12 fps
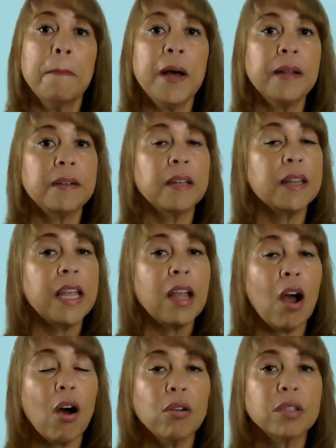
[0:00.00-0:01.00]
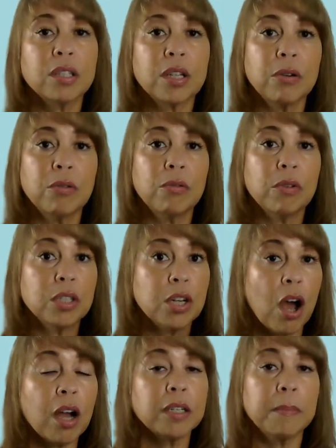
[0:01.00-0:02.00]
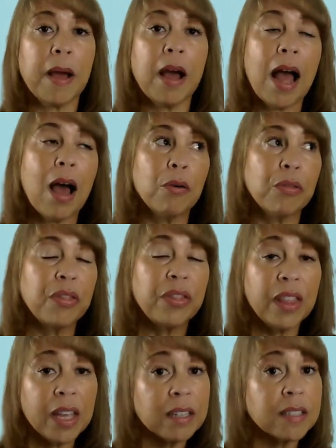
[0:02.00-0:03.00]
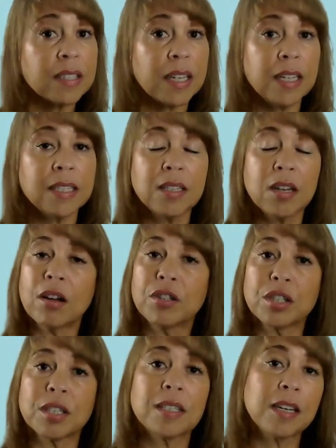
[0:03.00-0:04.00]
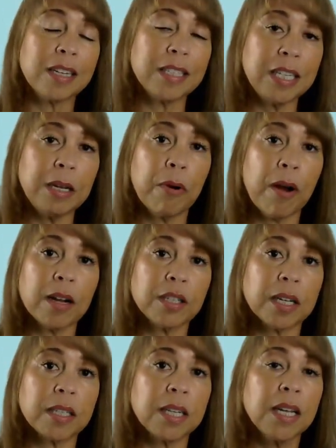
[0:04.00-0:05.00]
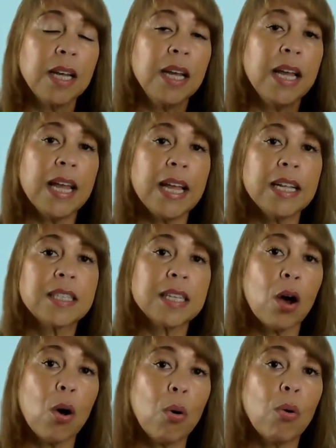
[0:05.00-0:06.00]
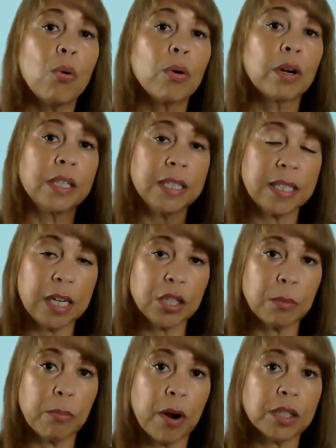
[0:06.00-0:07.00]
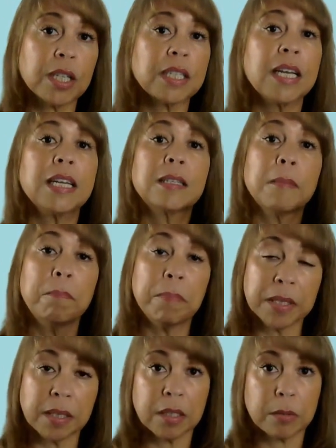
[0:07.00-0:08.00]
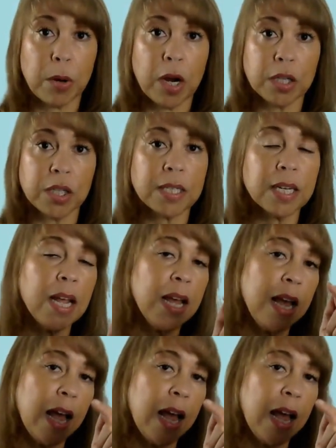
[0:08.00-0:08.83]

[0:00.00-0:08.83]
But they also talked about how this is not just an IT project, it's a whole organization project, it's a business project.